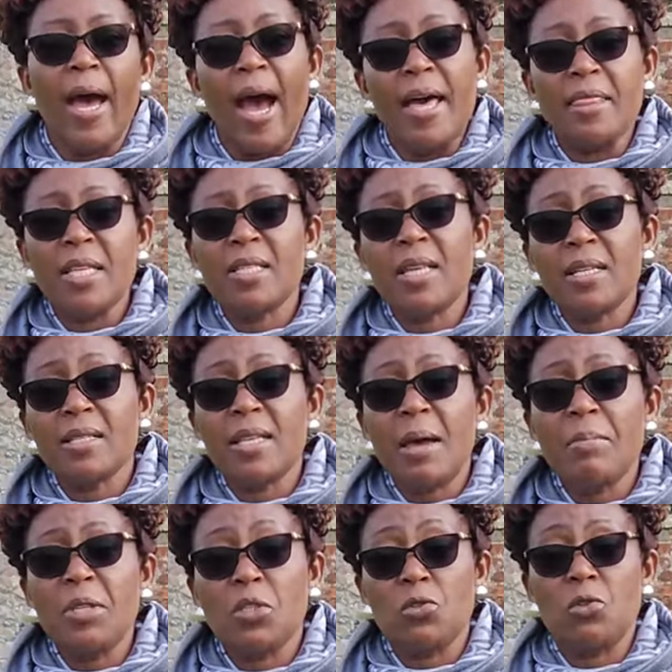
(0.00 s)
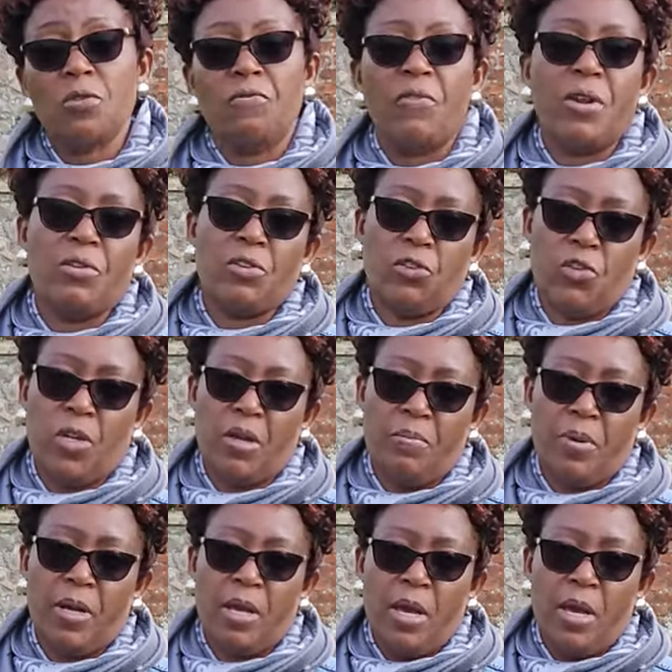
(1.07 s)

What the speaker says: And this exam is not very cheap.